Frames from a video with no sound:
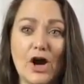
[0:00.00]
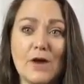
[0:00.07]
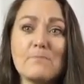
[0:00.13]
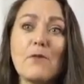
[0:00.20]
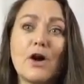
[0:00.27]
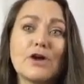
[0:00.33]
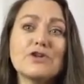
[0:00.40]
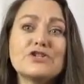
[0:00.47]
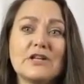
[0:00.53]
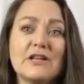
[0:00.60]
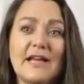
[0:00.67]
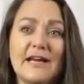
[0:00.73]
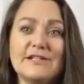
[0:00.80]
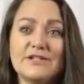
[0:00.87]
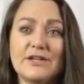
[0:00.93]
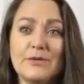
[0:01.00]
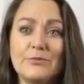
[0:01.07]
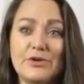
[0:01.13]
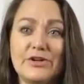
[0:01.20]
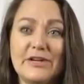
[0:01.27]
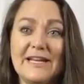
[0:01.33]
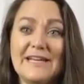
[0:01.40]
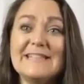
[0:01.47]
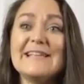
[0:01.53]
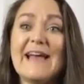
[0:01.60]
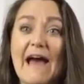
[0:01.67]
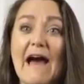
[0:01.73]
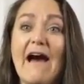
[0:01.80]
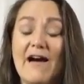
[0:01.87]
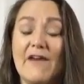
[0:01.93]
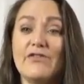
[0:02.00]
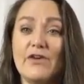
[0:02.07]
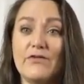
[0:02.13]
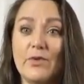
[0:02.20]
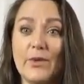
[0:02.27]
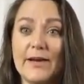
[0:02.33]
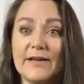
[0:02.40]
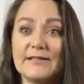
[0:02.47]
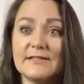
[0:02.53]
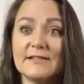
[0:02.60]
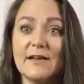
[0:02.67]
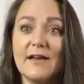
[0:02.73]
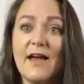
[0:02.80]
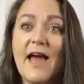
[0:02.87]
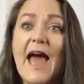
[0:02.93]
our marginalized communities have a voice.